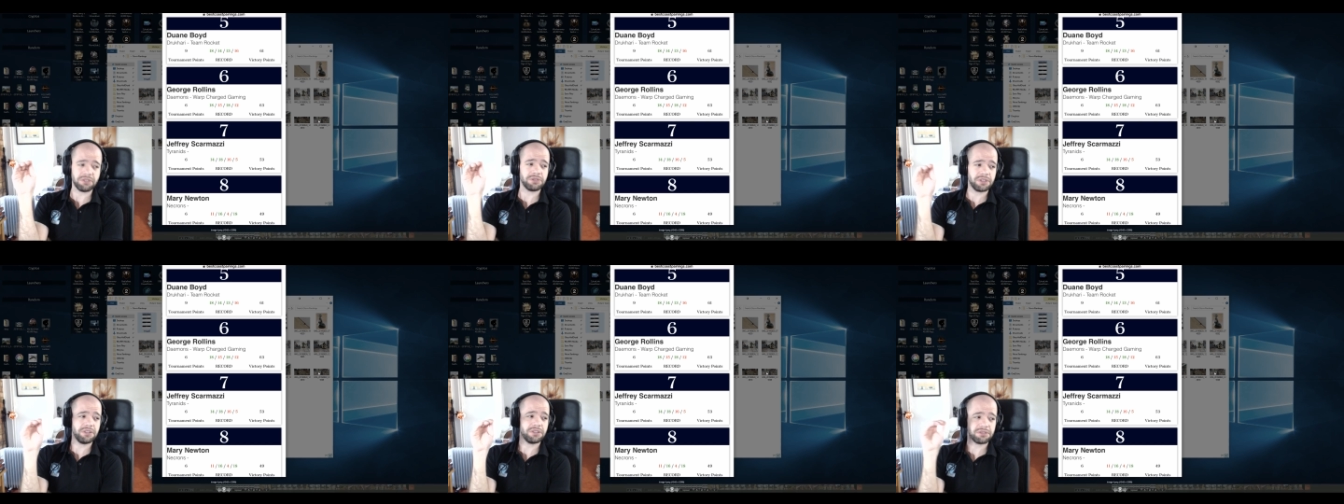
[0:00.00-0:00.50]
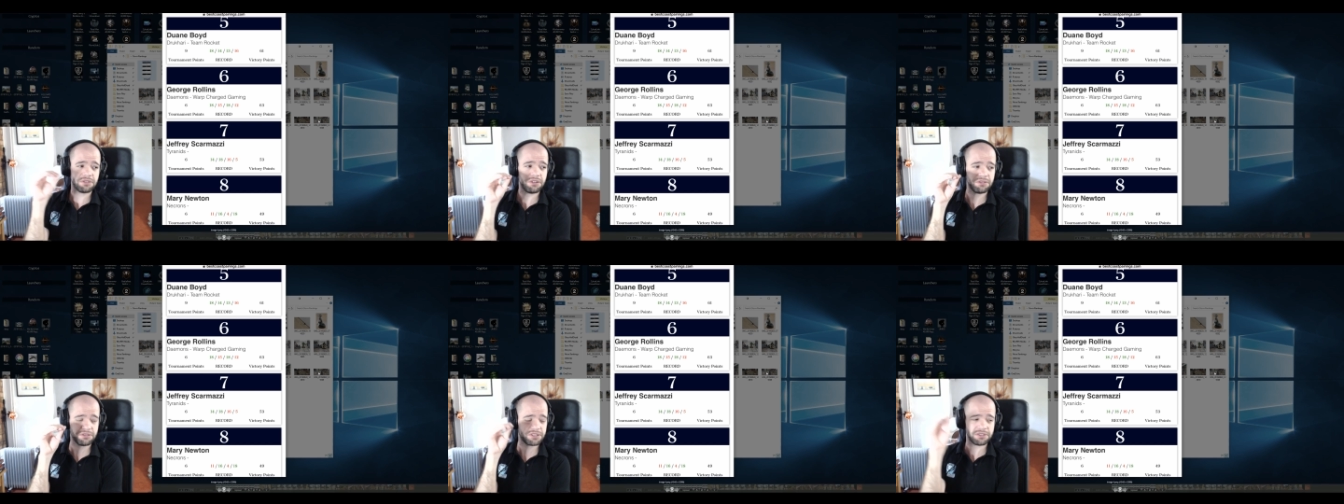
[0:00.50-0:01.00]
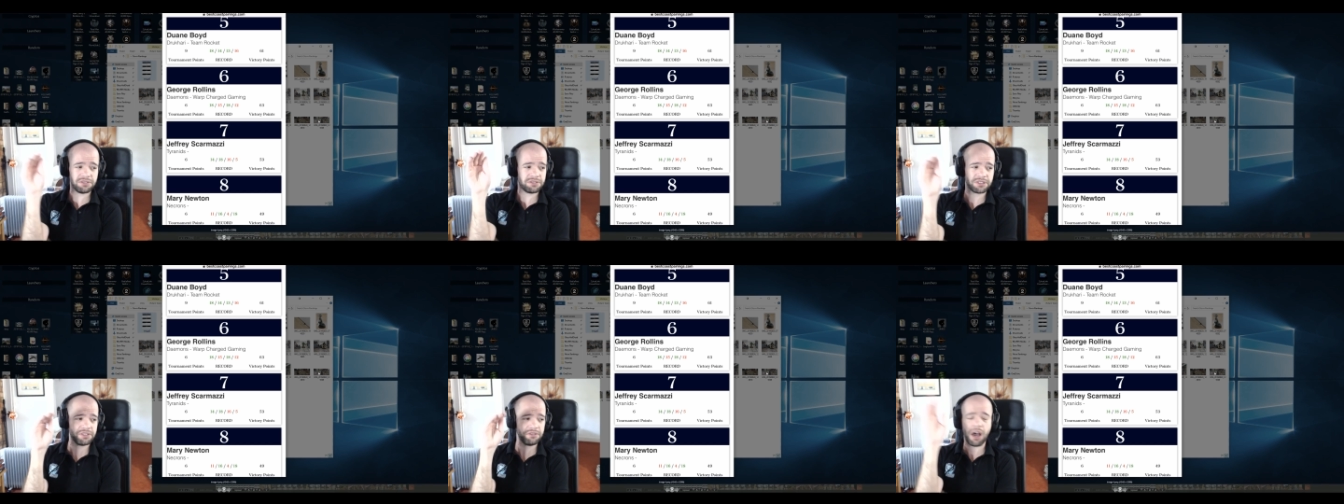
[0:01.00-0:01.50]
ceiling,
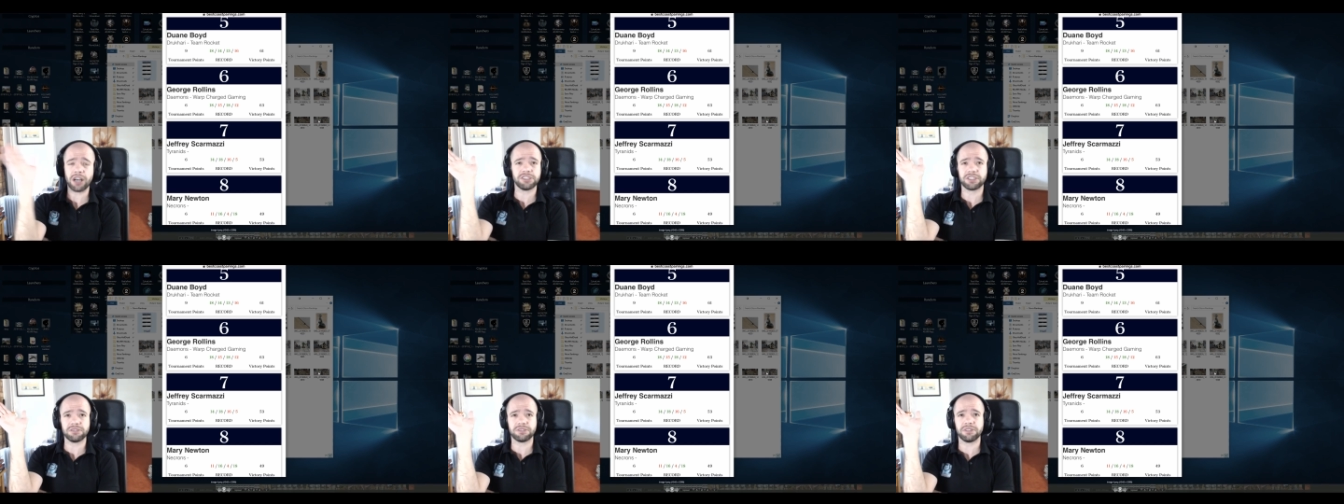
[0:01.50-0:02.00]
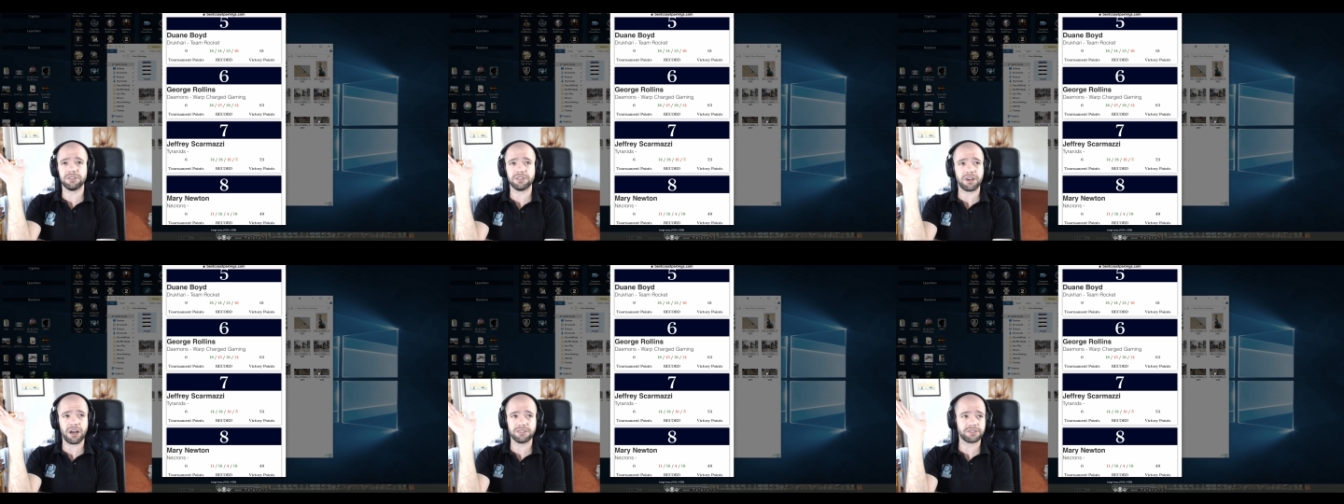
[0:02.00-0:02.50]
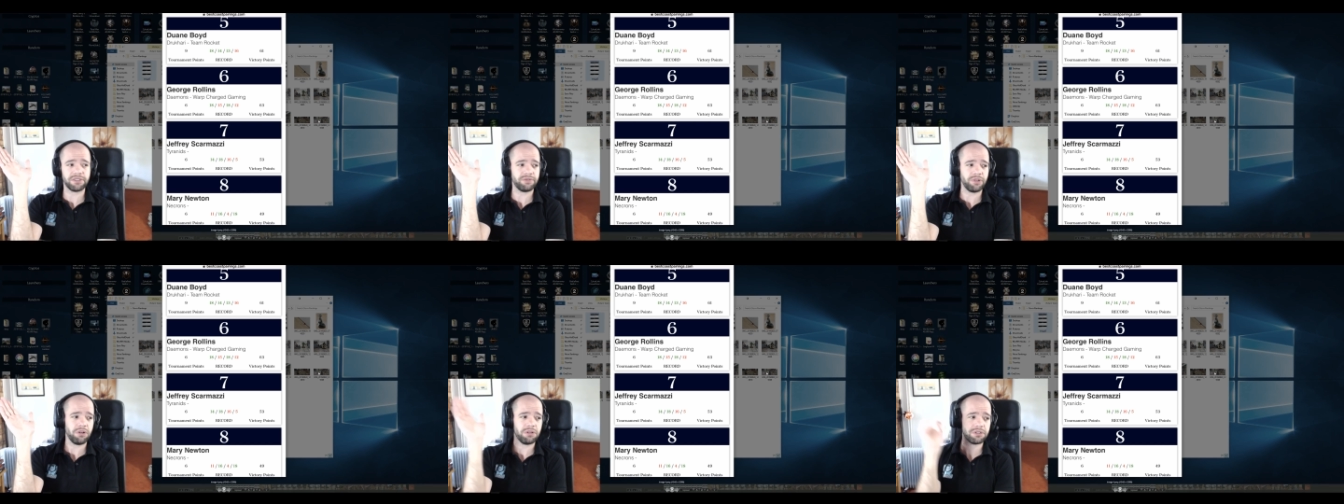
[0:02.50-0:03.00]
uh, high skill ceiling, high skill
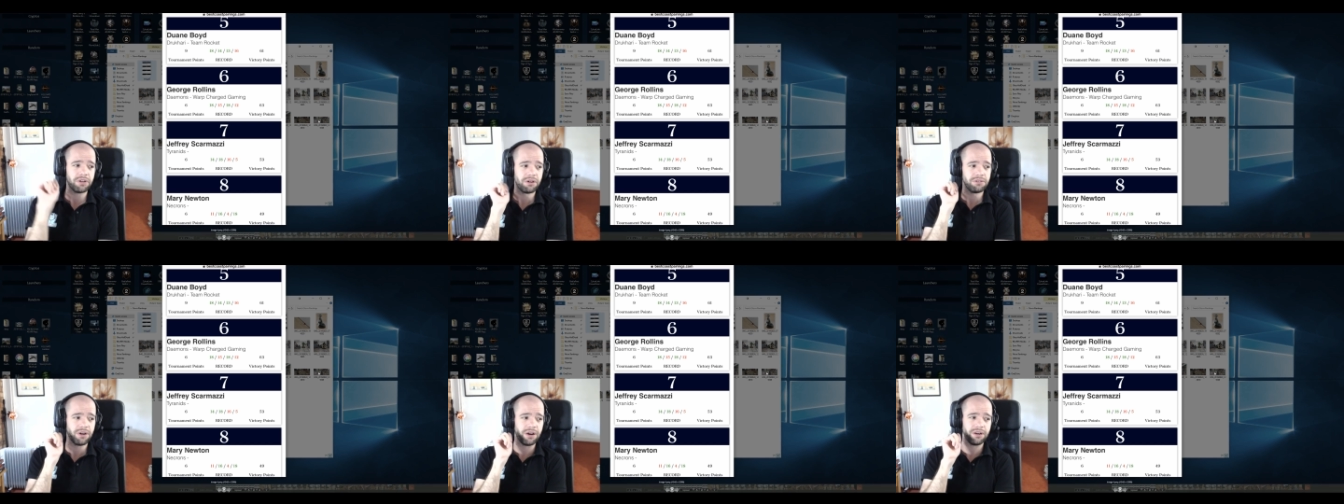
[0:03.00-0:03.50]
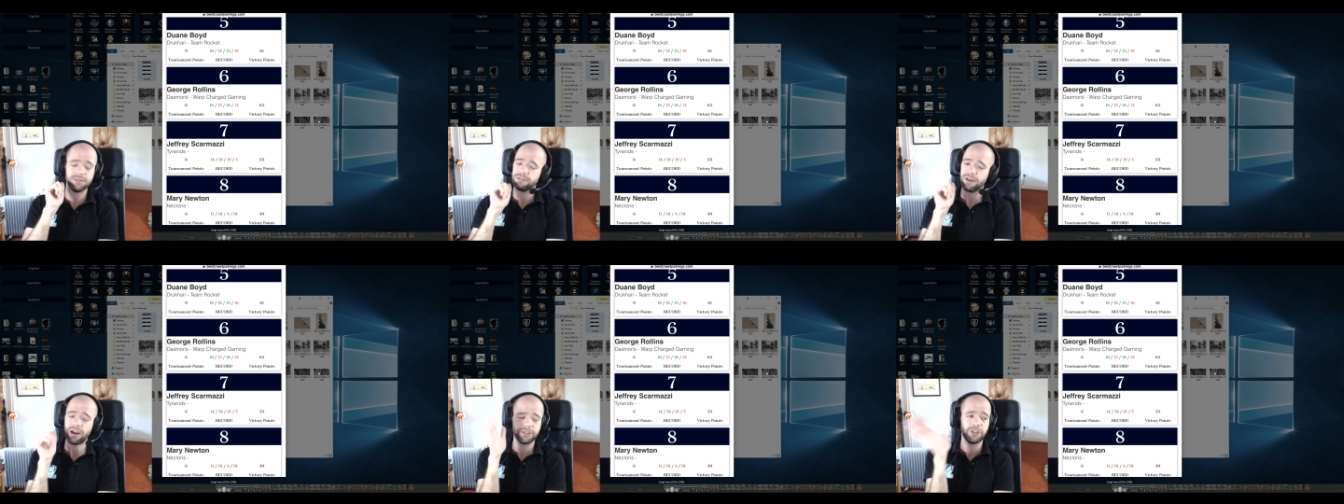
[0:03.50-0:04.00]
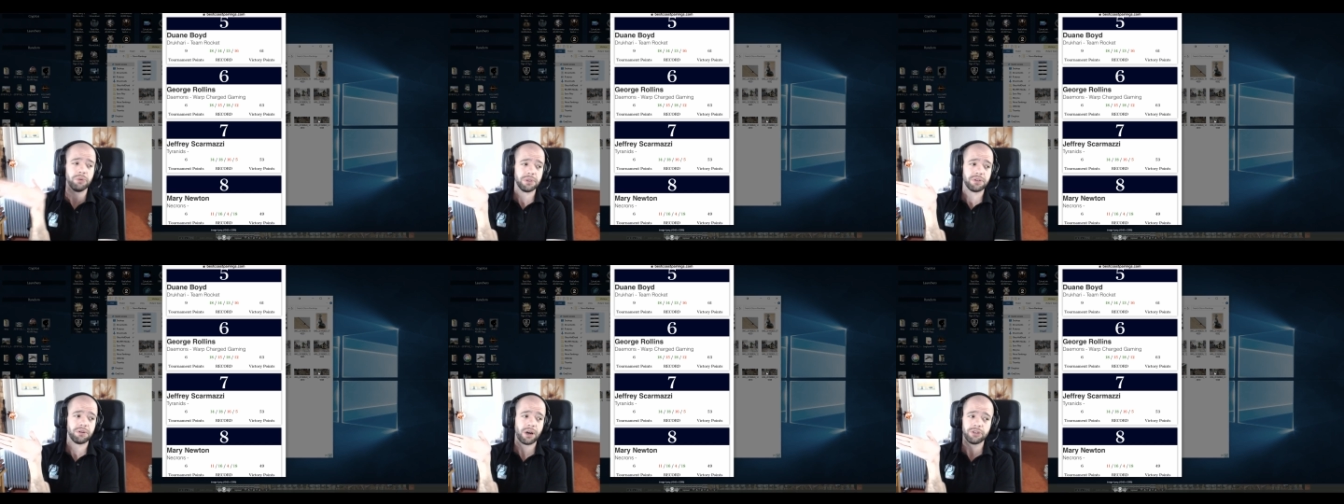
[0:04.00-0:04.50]
floor, you know. Uh, I knew it,
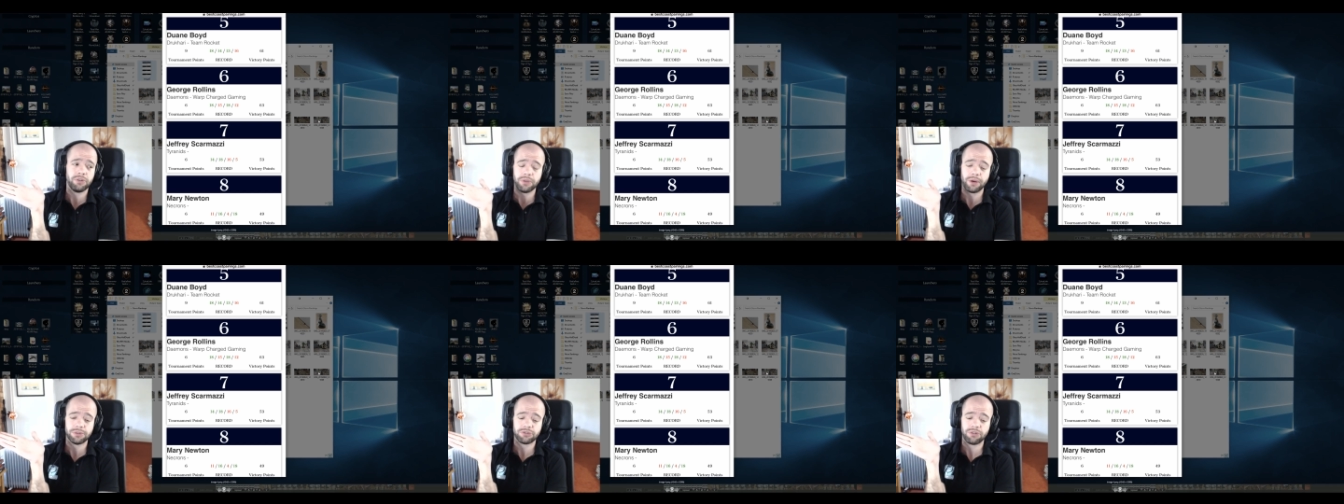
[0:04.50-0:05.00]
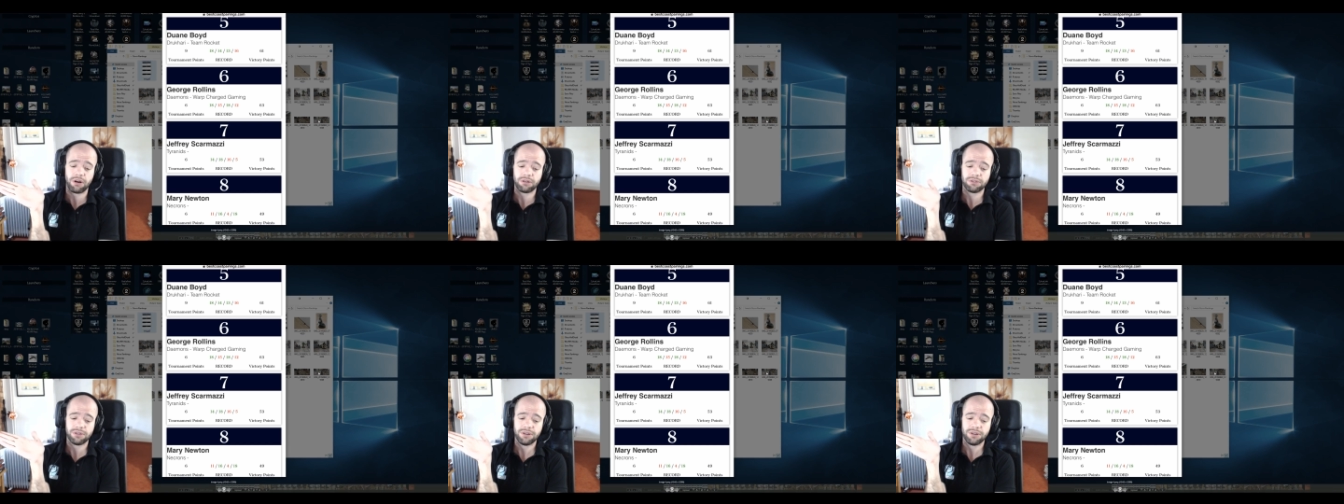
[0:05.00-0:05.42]
though. I knew they were strong.